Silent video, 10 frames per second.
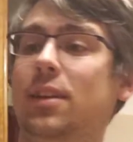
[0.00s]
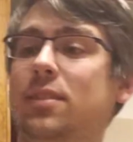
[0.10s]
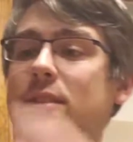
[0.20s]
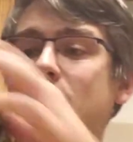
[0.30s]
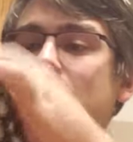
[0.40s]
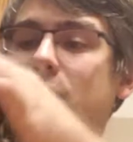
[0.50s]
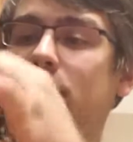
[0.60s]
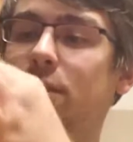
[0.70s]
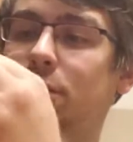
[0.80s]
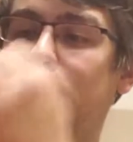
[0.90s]
It's a neat
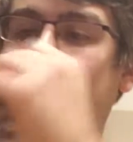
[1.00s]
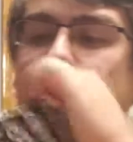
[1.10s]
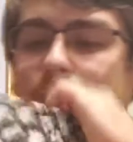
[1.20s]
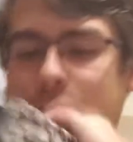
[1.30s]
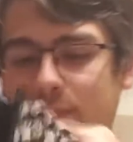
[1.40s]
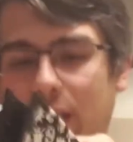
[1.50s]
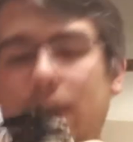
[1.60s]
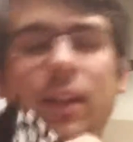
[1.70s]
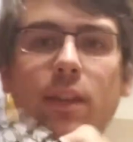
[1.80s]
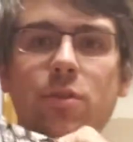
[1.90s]
little,
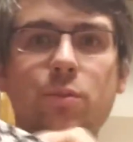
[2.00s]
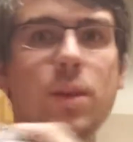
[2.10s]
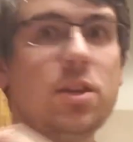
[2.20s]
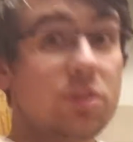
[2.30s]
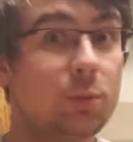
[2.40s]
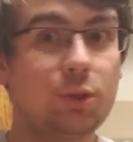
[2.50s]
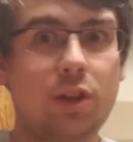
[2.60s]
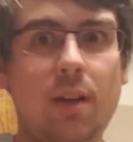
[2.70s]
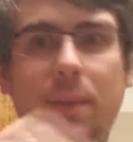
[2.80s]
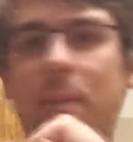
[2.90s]
kind of like those reusable
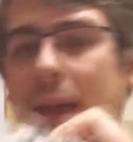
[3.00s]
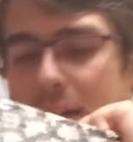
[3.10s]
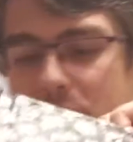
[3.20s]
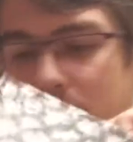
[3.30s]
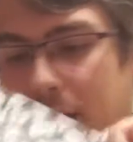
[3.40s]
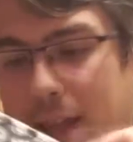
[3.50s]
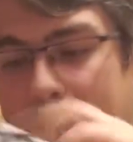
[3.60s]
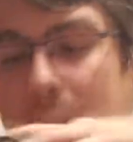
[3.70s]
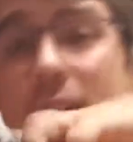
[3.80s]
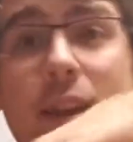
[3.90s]
shopping bags you can
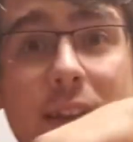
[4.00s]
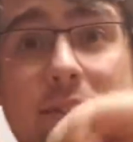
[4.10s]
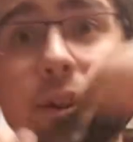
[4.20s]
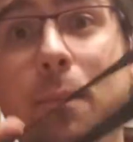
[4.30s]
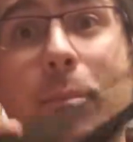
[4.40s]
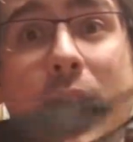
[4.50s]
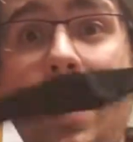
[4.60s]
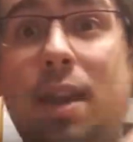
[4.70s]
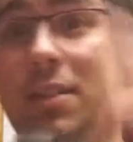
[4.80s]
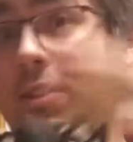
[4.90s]
get. It's not
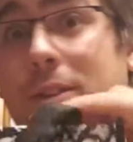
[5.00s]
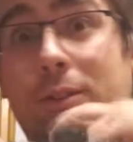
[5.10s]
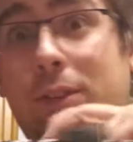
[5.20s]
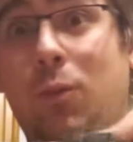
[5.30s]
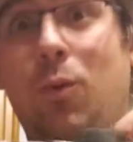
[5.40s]
big, it's not really